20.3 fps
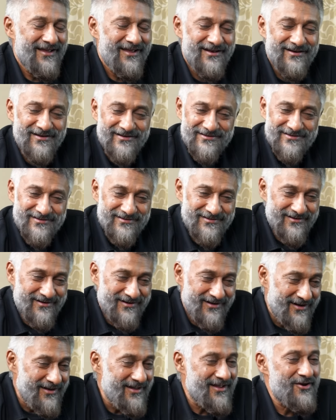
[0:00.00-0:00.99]
And it's
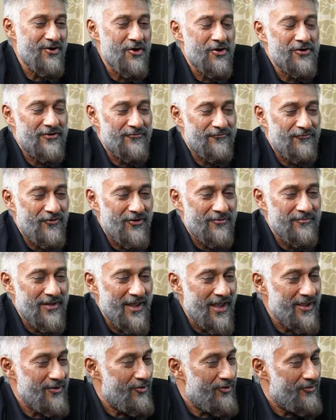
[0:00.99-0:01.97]
really an honor for me.
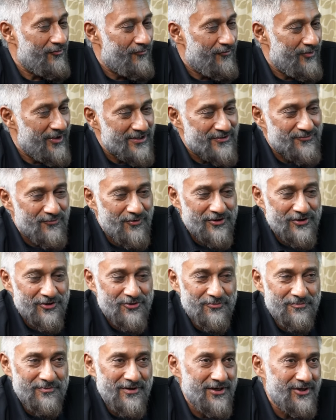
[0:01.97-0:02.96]
I always wanted
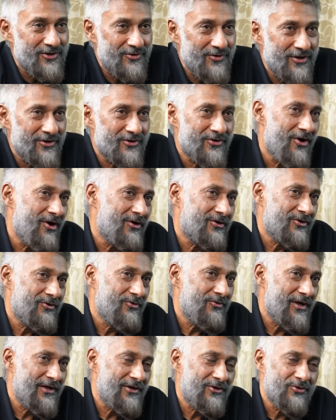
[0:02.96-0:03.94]
to meet you and talk to
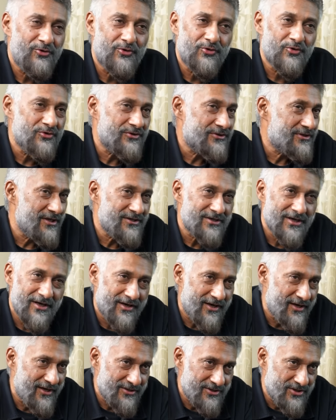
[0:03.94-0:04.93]
you and you do such a
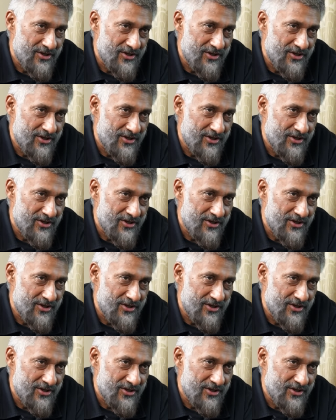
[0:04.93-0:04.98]
great